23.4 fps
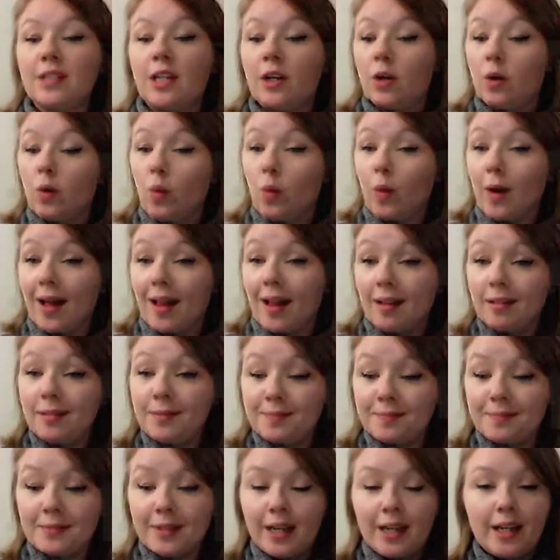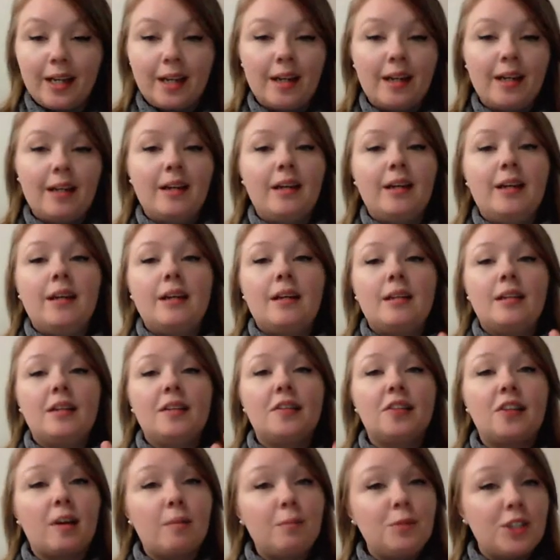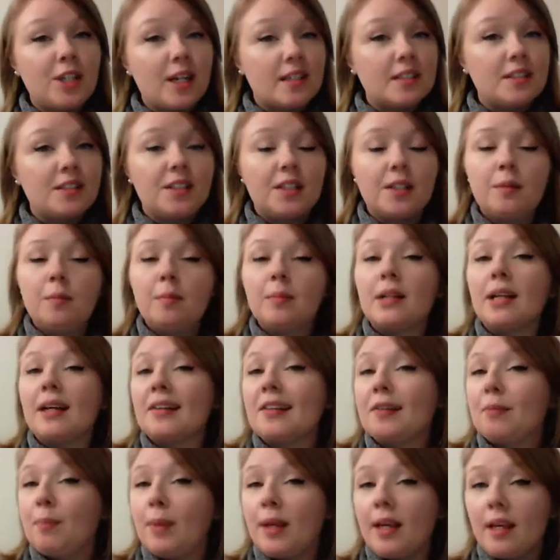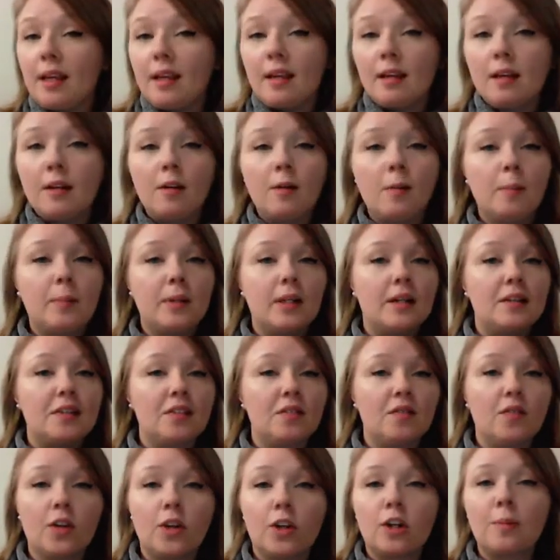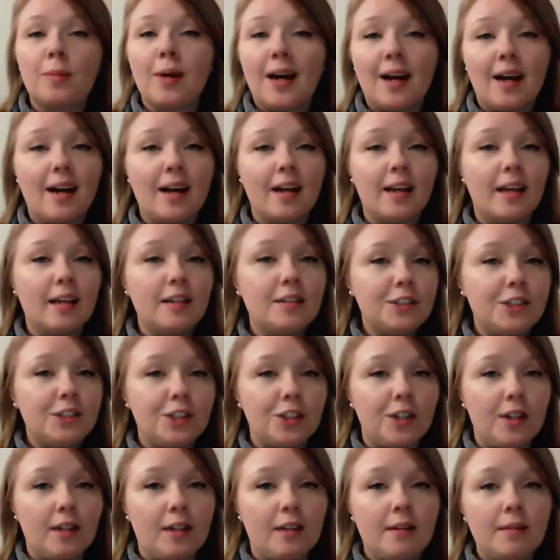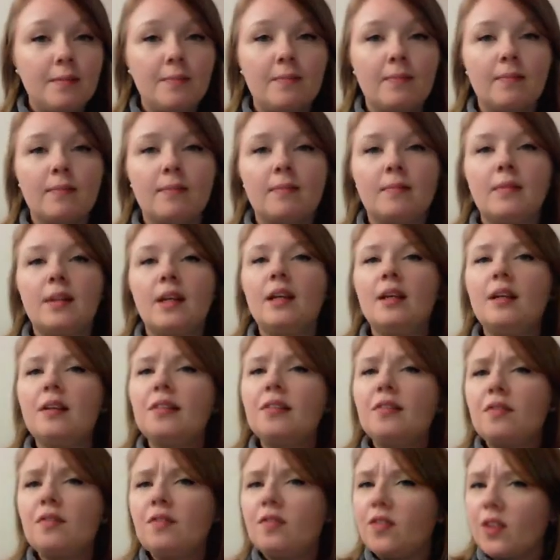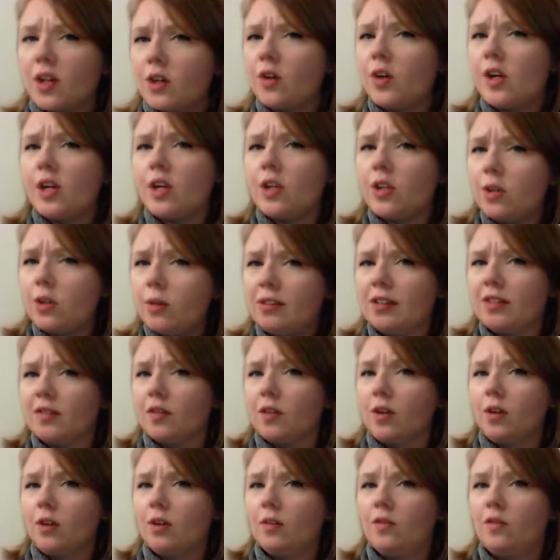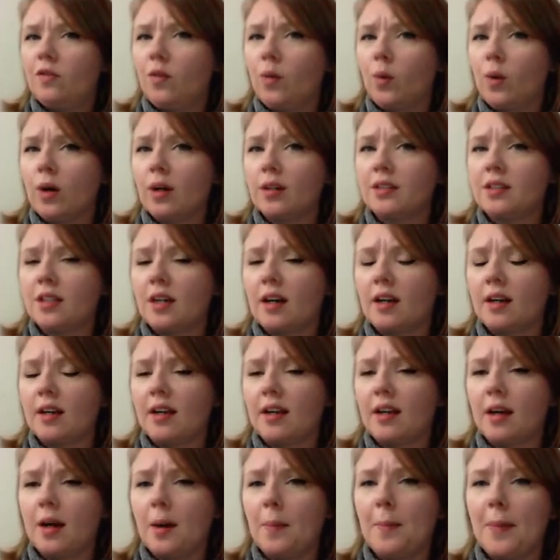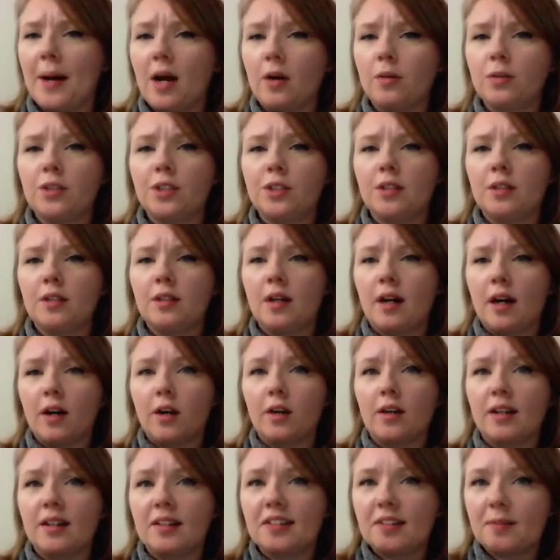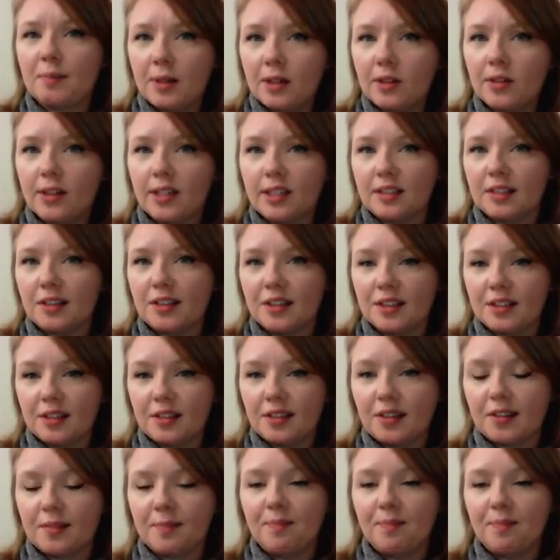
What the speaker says: Well, subject plus be plus verb ing is very useful for talking about our experiences.